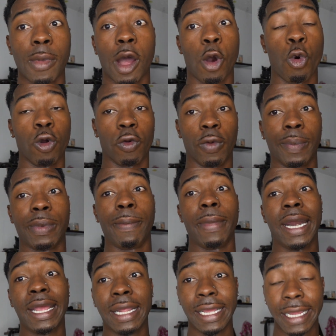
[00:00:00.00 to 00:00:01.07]
I ordered RIPP
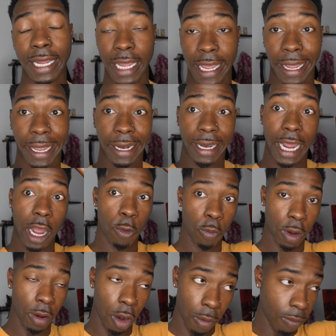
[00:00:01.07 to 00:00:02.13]
immediately, and now
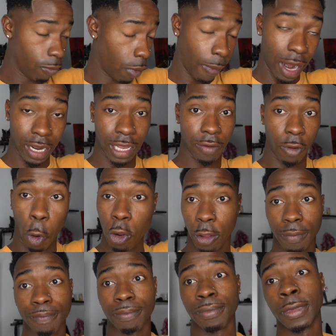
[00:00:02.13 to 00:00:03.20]
we're about to get rolling.